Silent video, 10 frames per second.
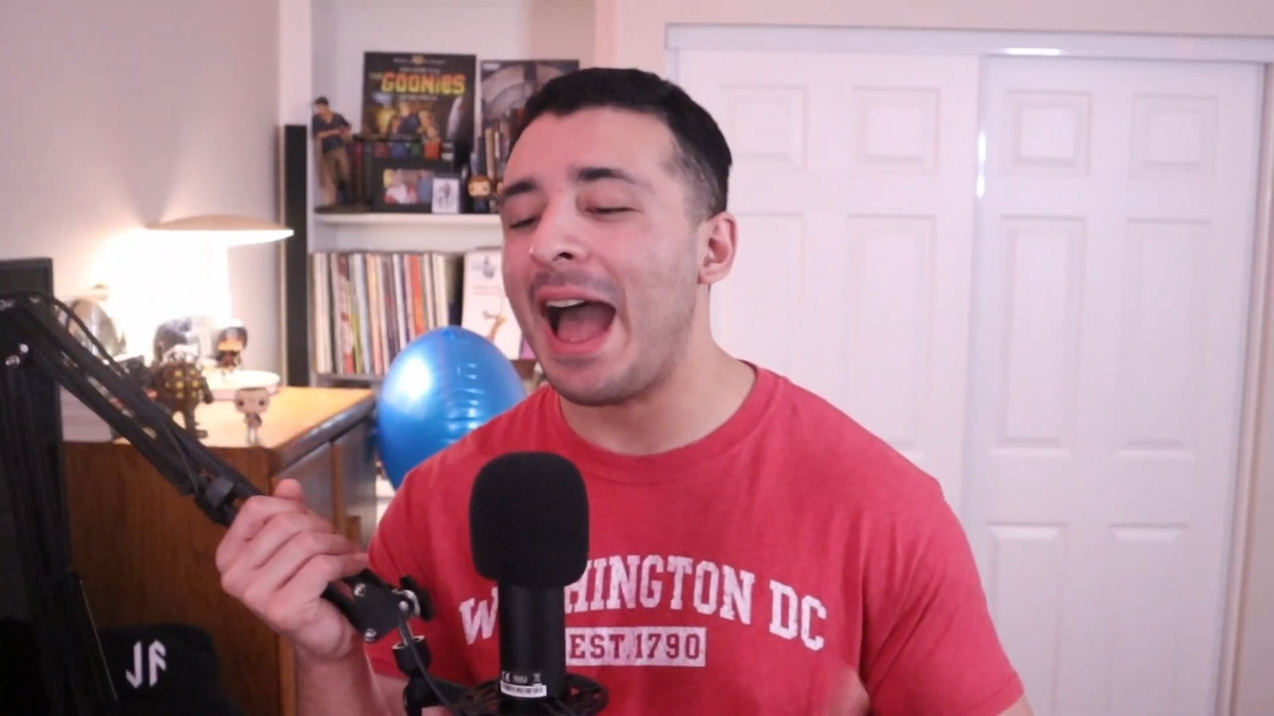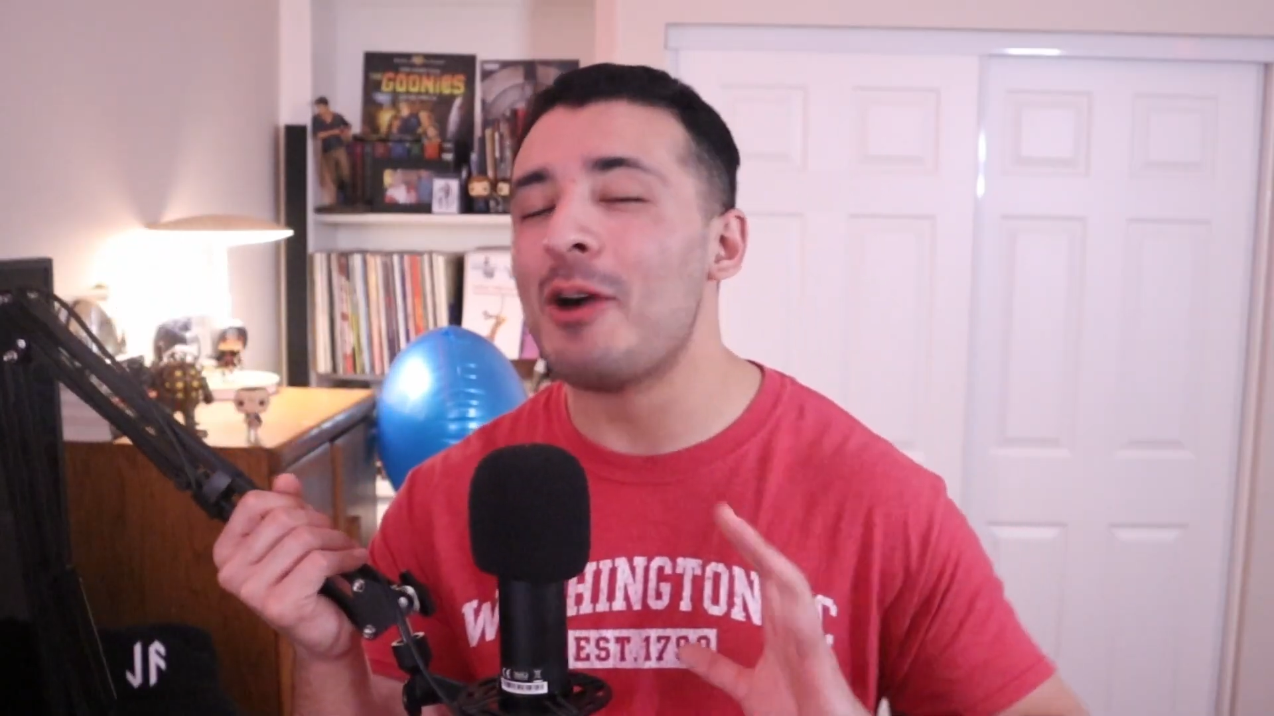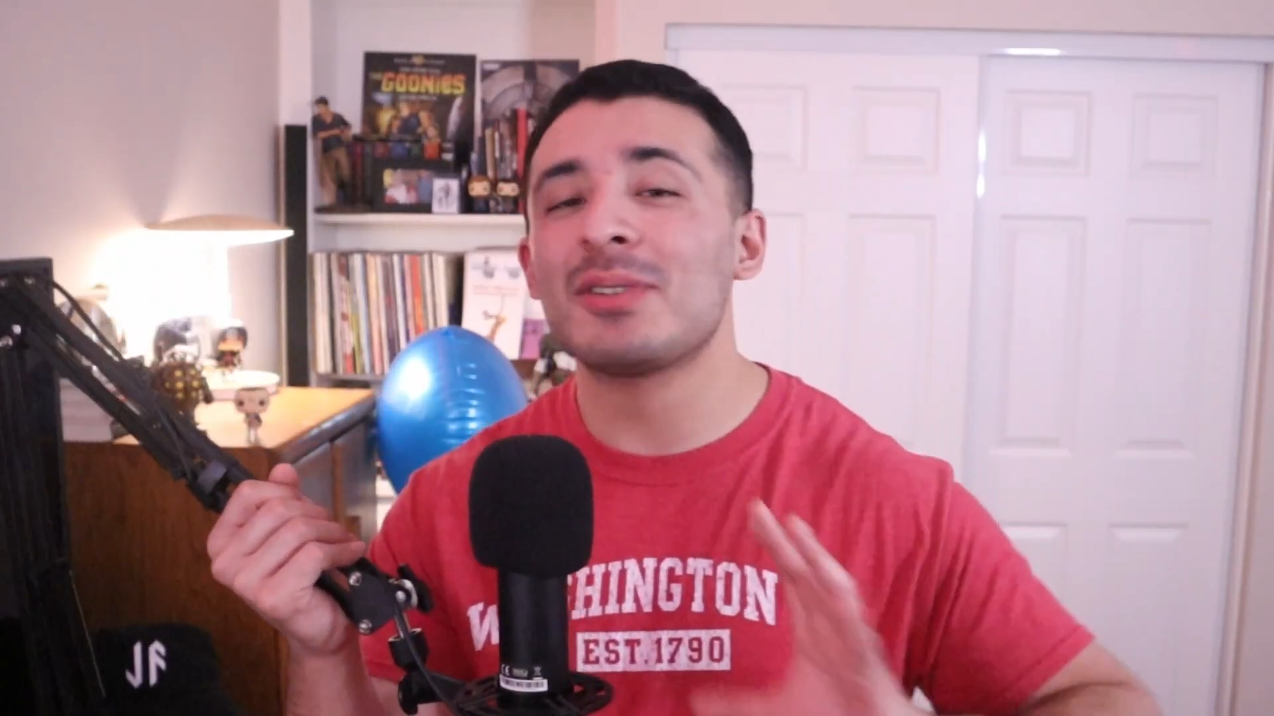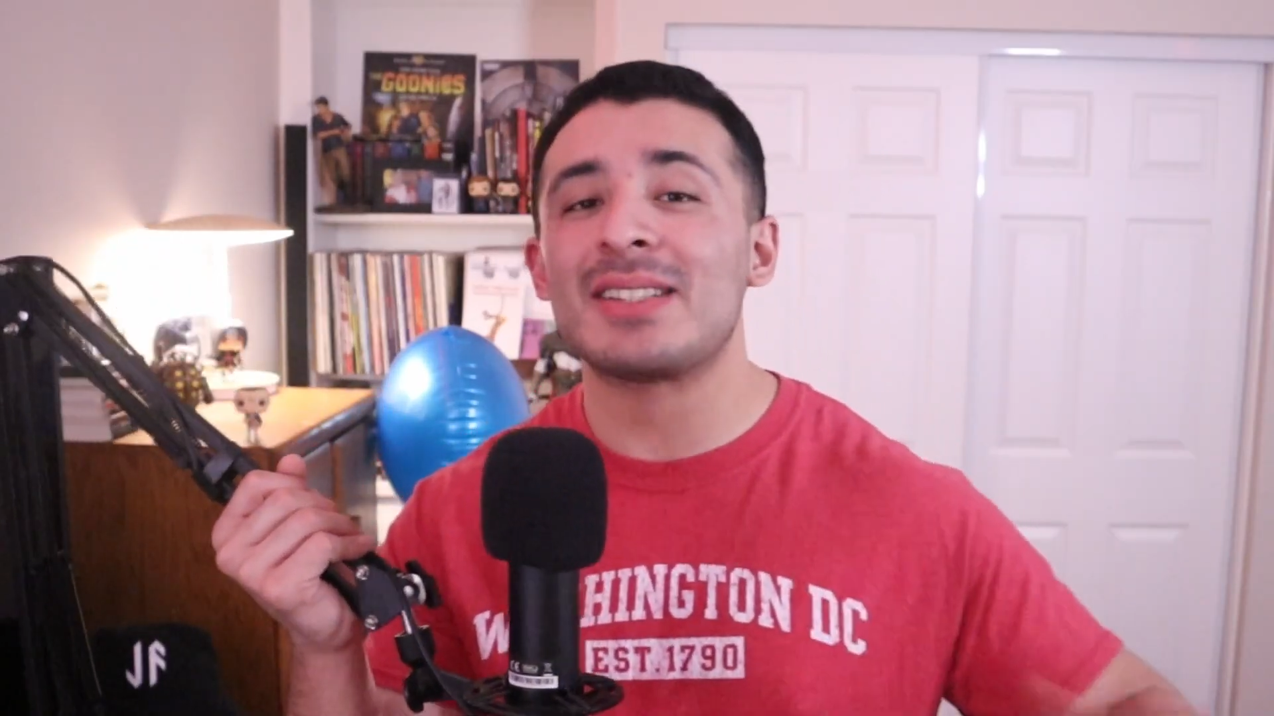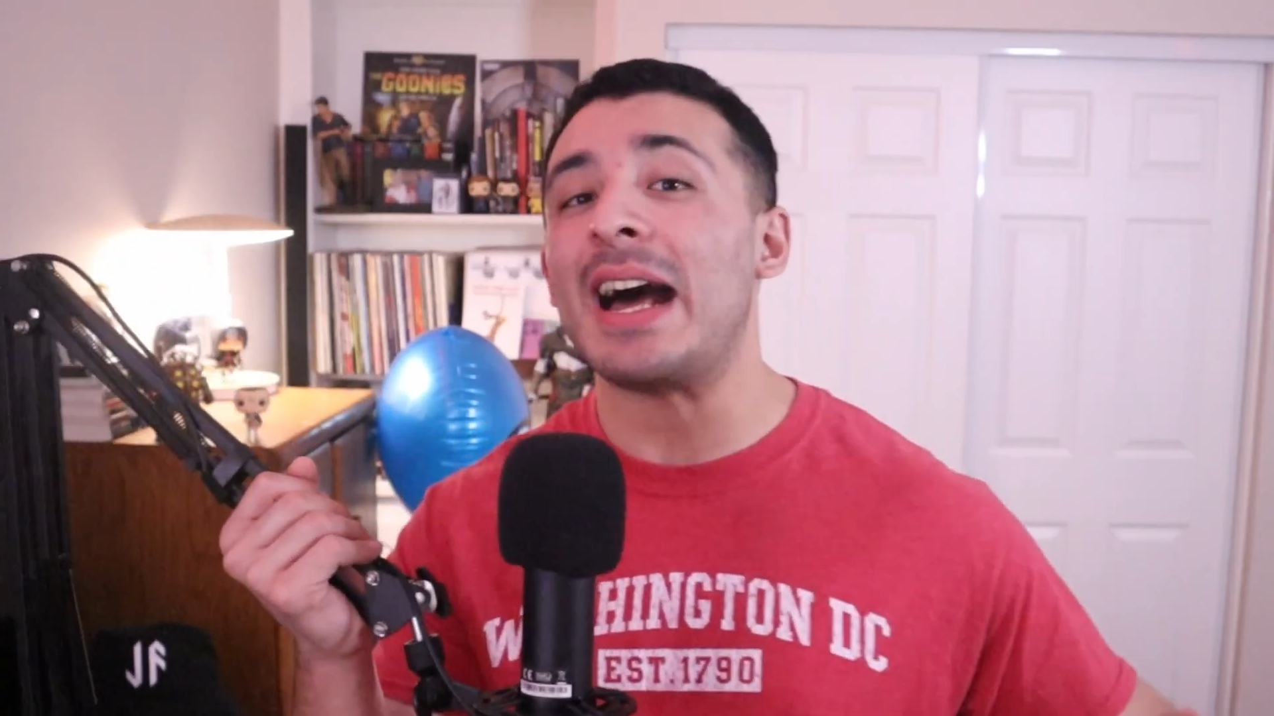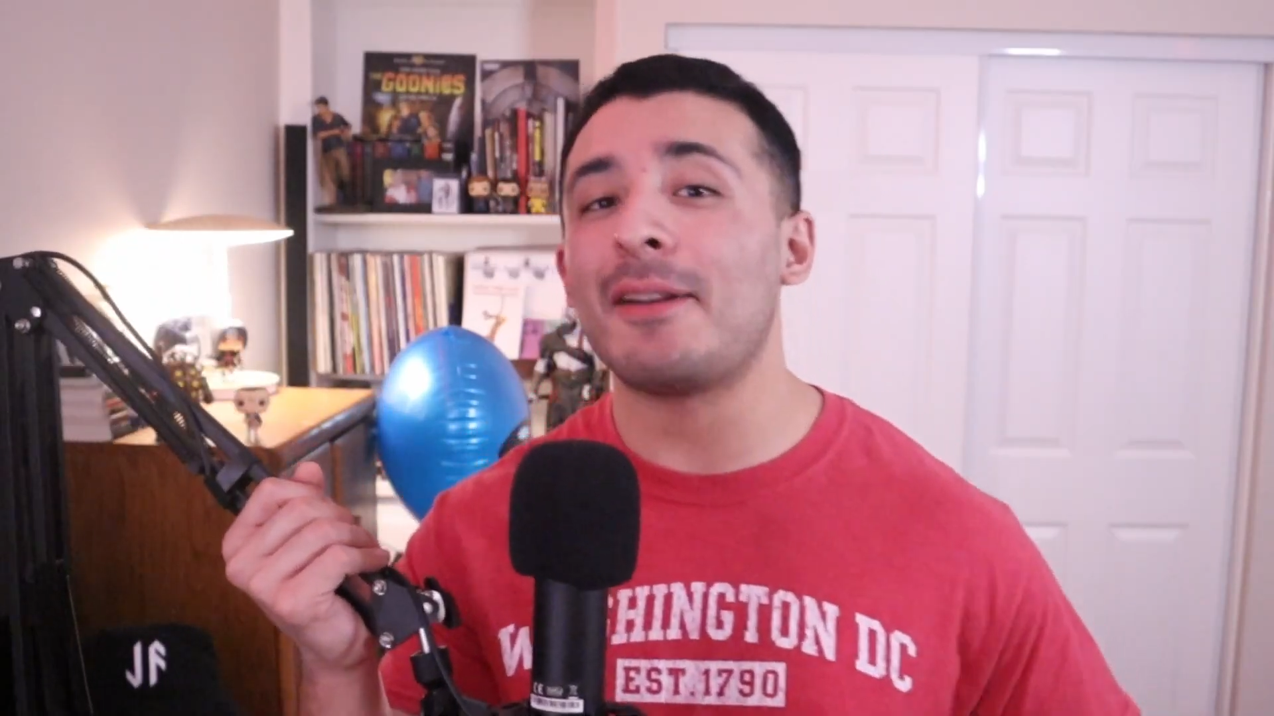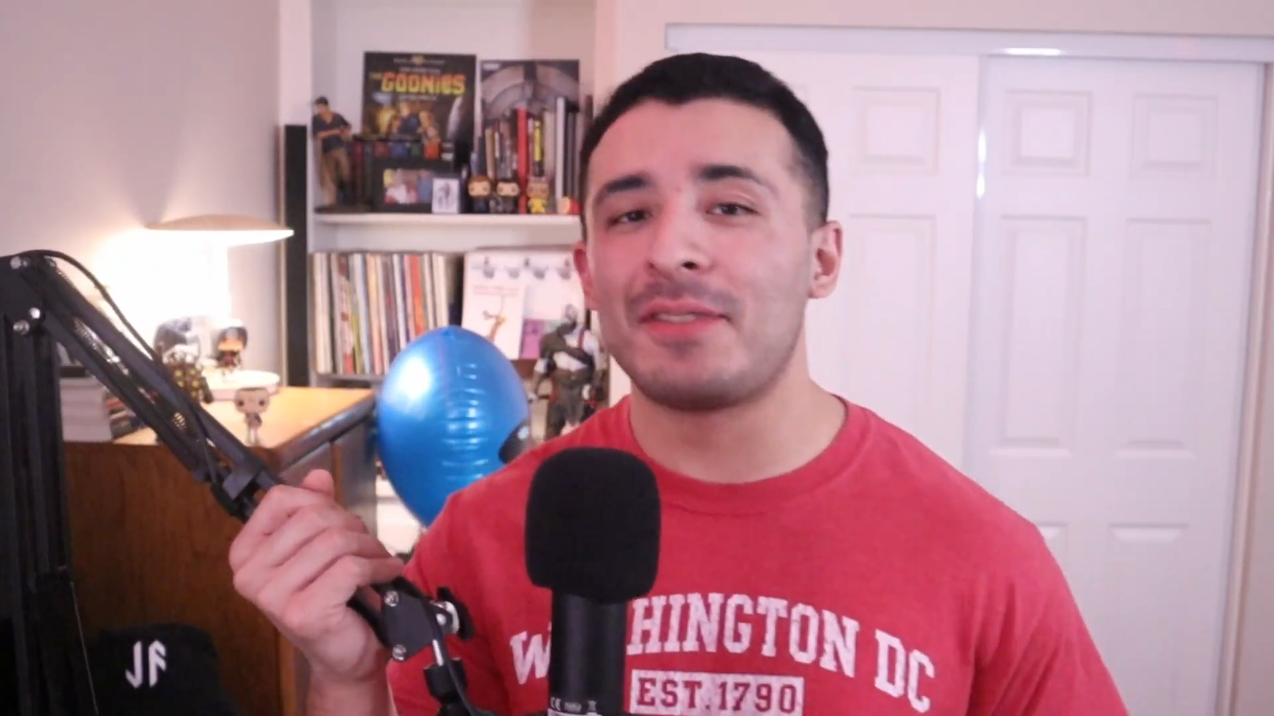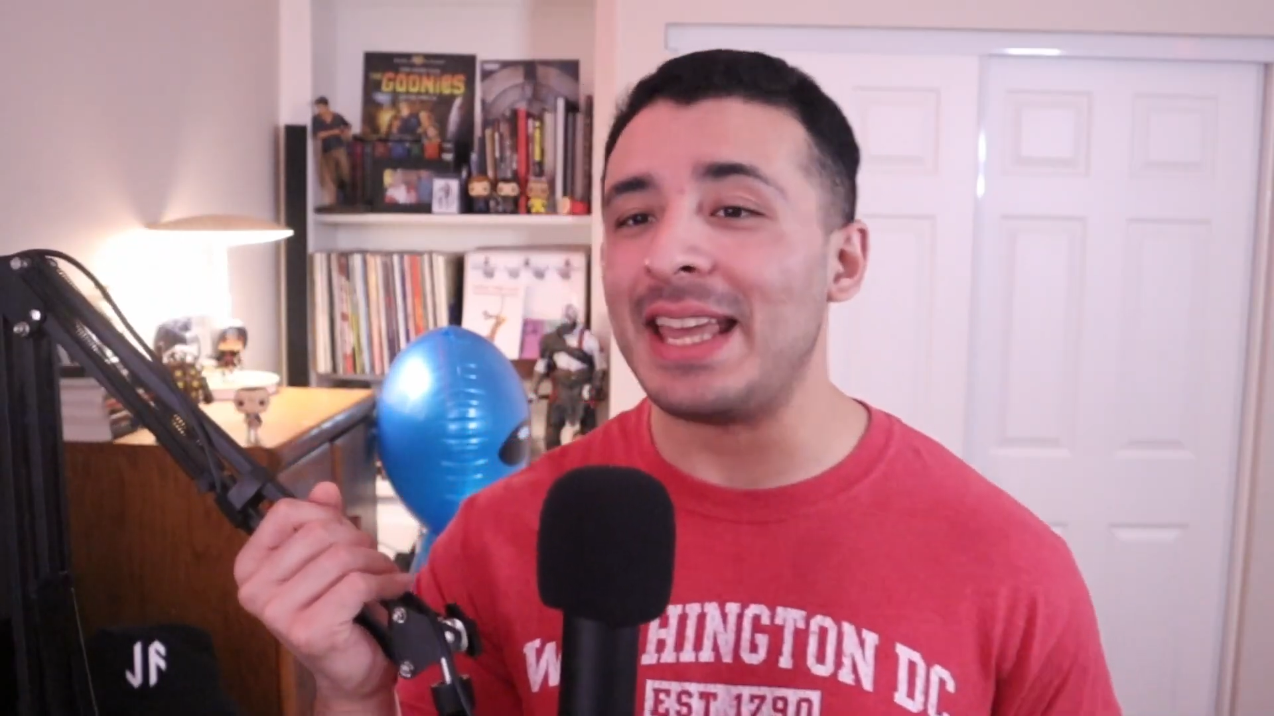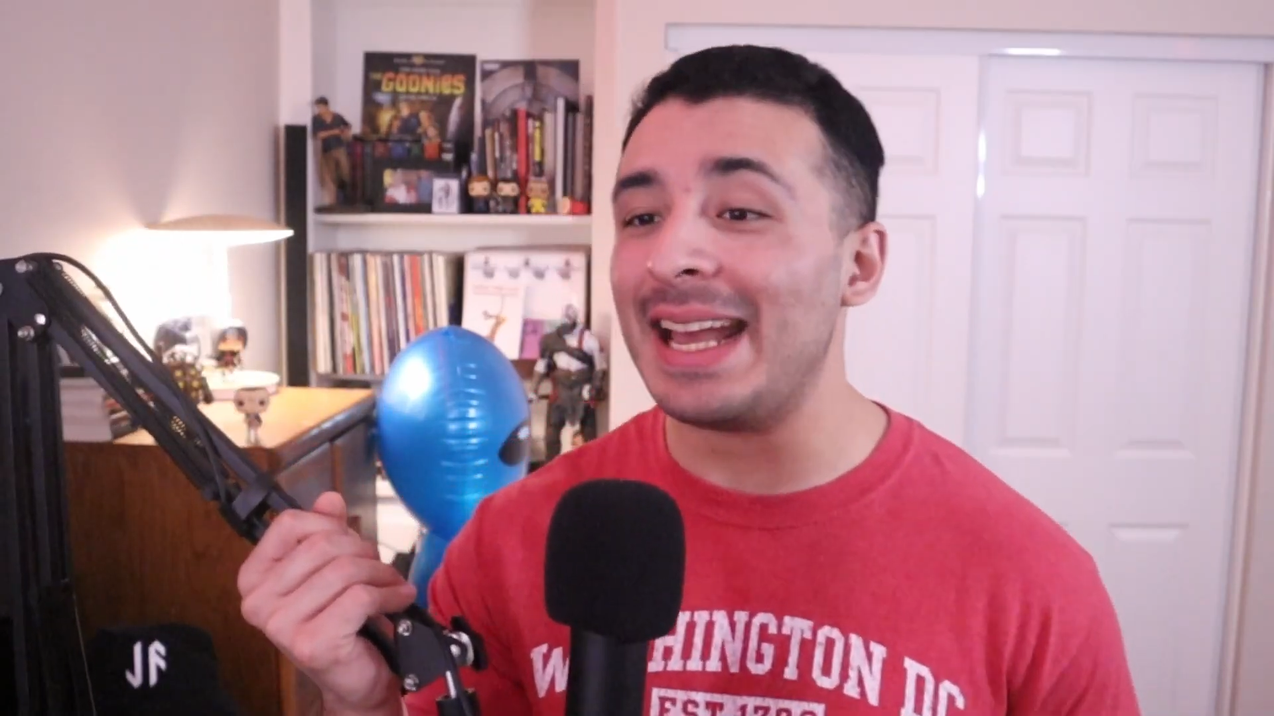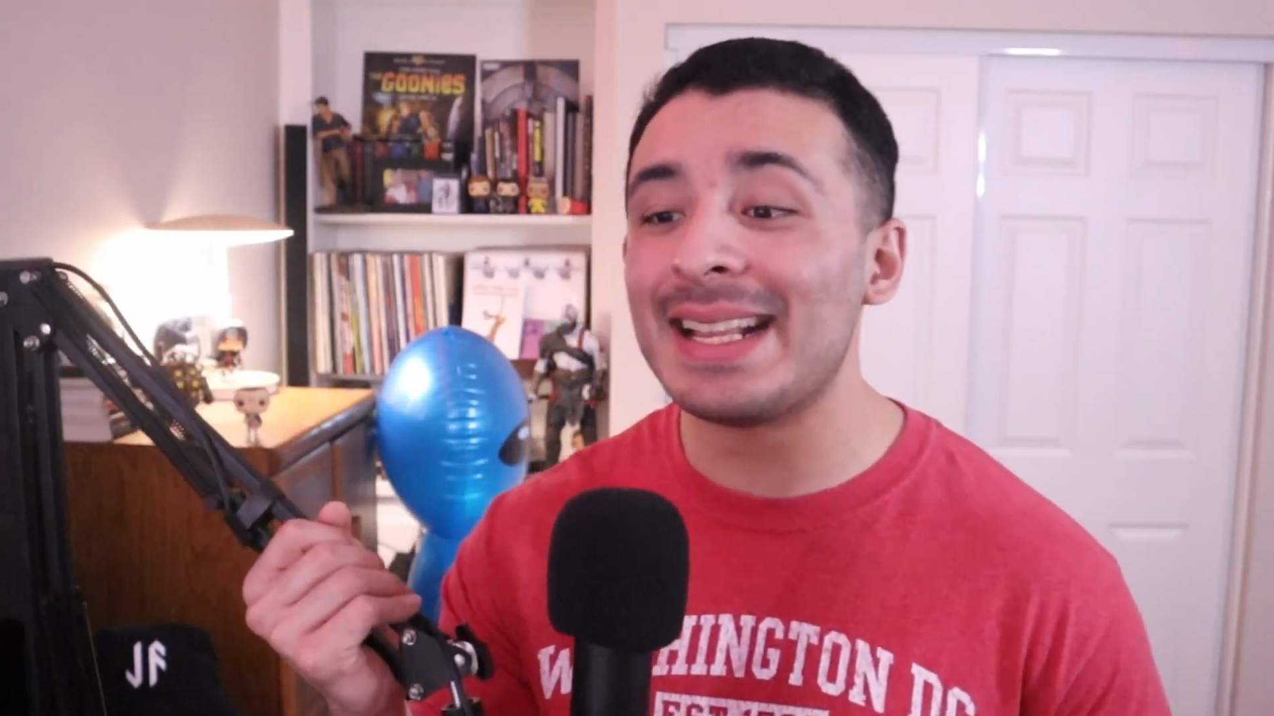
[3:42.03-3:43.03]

outside of the